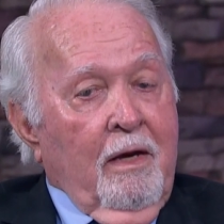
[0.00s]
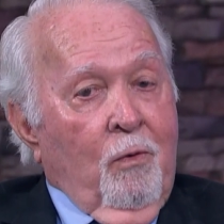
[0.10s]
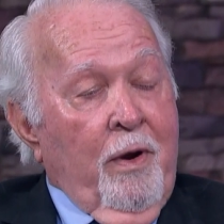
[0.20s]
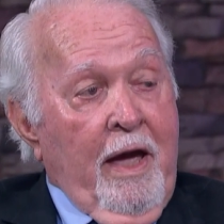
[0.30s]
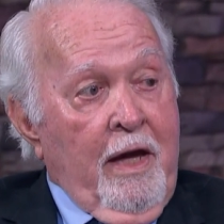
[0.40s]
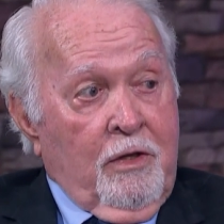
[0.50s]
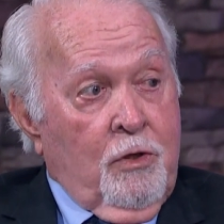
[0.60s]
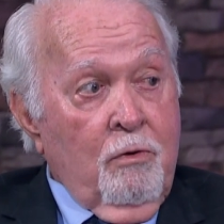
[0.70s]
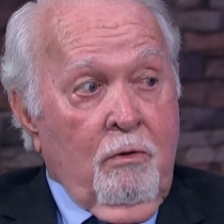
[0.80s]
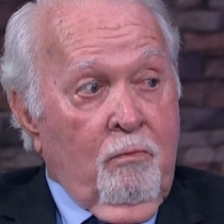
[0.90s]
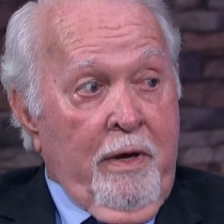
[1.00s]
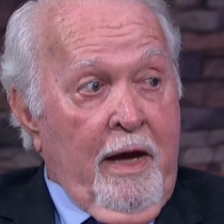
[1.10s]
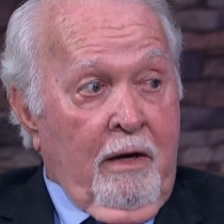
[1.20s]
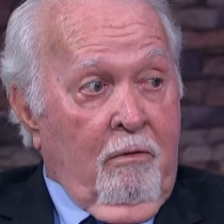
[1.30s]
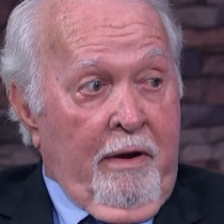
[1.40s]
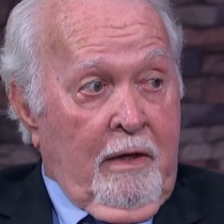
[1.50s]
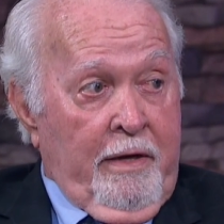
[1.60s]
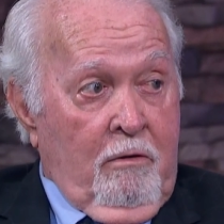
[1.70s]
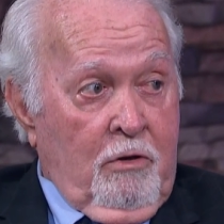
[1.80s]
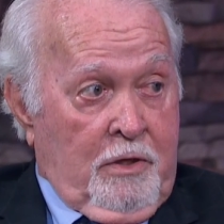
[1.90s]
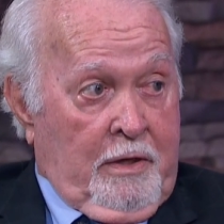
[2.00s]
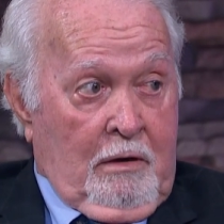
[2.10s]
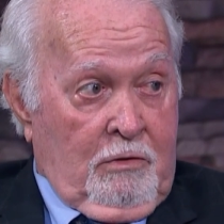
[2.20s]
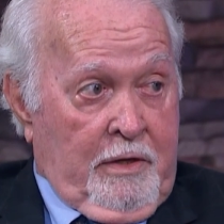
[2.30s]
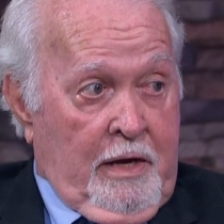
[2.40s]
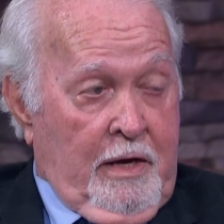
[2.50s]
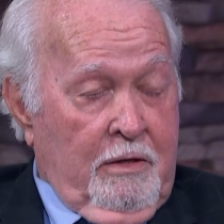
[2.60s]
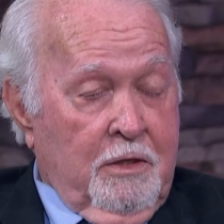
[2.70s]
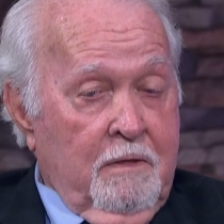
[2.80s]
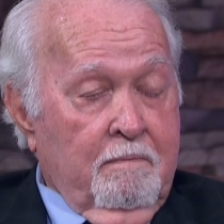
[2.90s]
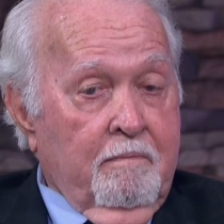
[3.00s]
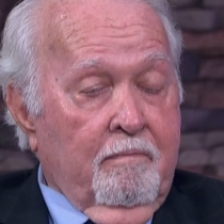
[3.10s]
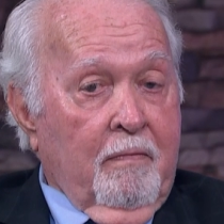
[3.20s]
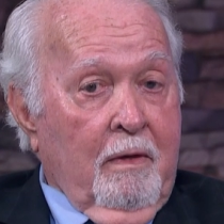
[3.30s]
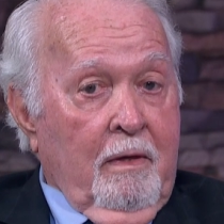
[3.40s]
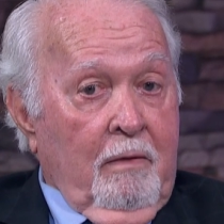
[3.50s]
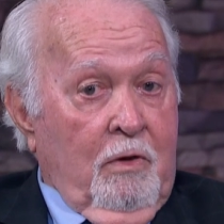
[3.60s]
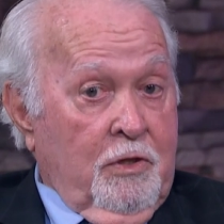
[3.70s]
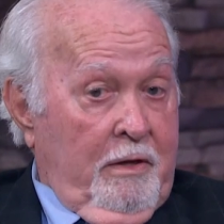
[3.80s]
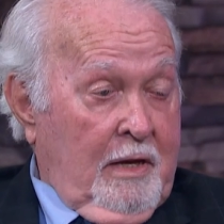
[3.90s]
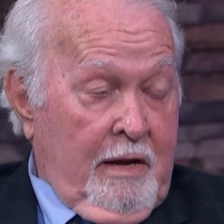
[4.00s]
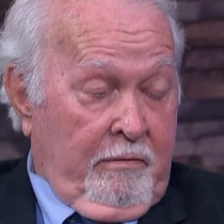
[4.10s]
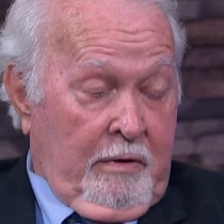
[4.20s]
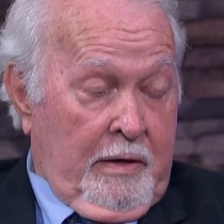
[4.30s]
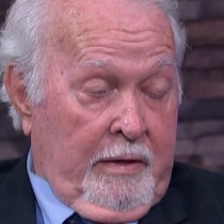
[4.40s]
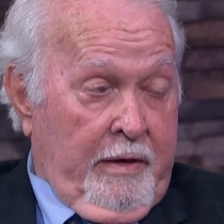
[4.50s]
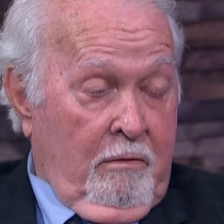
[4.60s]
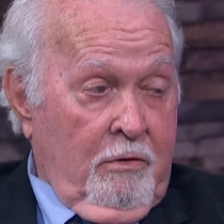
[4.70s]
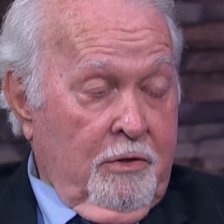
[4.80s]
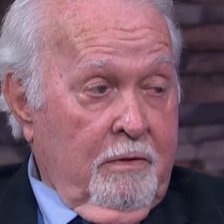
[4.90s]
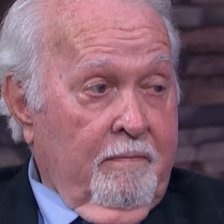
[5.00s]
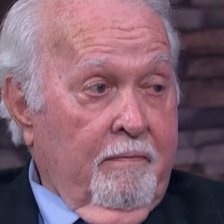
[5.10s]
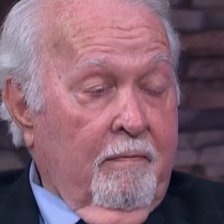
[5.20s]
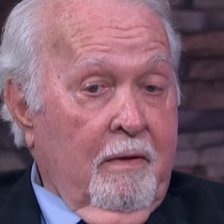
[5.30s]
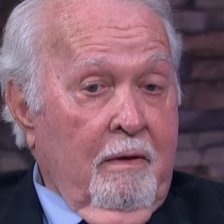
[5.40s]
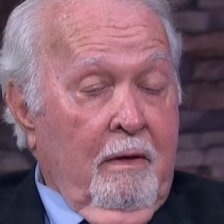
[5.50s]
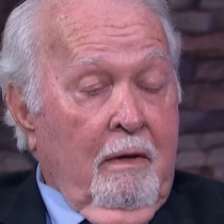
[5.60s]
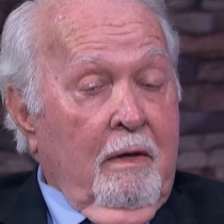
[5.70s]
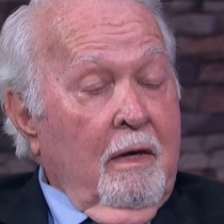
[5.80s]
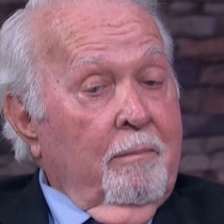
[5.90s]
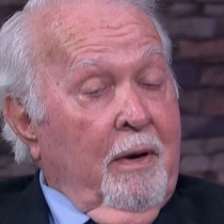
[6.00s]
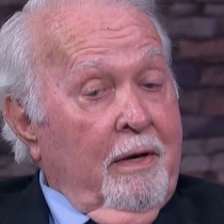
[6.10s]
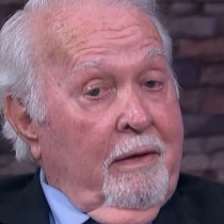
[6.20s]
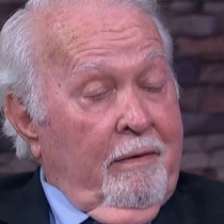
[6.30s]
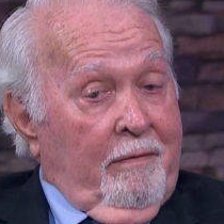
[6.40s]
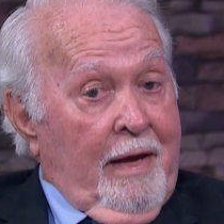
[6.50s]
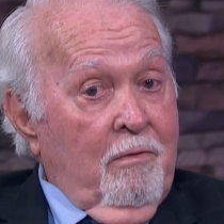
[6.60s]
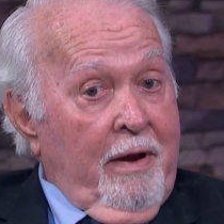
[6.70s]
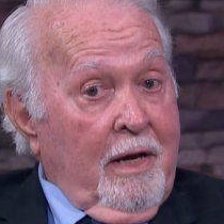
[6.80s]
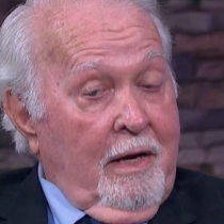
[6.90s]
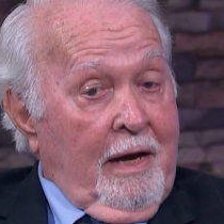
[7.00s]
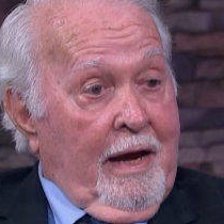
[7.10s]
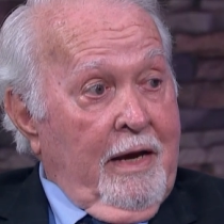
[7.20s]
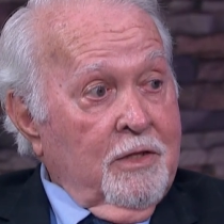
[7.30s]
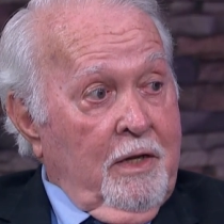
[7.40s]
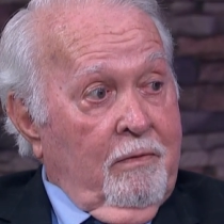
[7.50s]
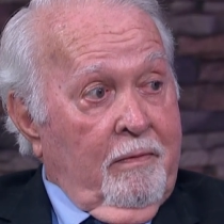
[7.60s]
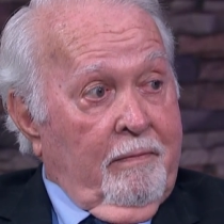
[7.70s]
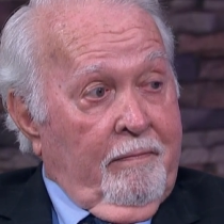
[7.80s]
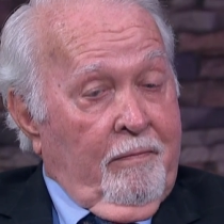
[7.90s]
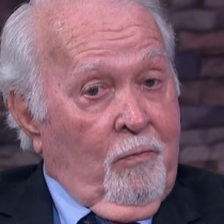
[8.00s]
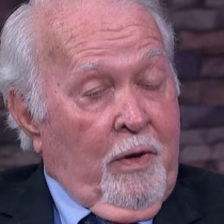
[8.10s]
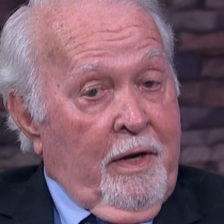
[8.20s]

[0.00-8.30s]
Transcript: We had great leaders in those days. We still have great leaders. But they recognized that we